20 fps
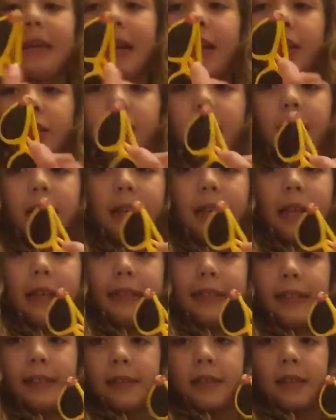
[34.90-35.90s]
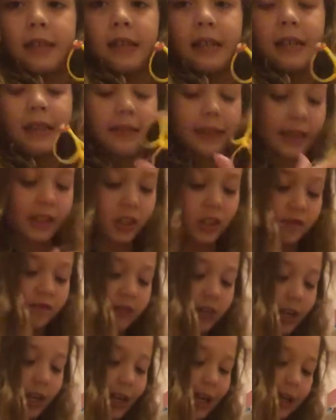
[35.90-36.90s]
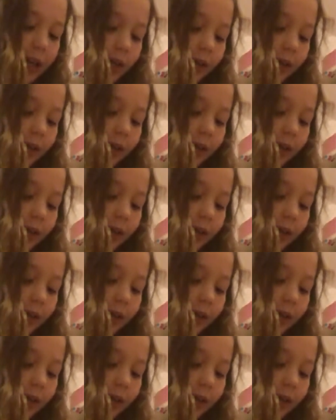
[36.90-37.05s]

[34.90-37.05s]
yellow sunglasses. And that's just for like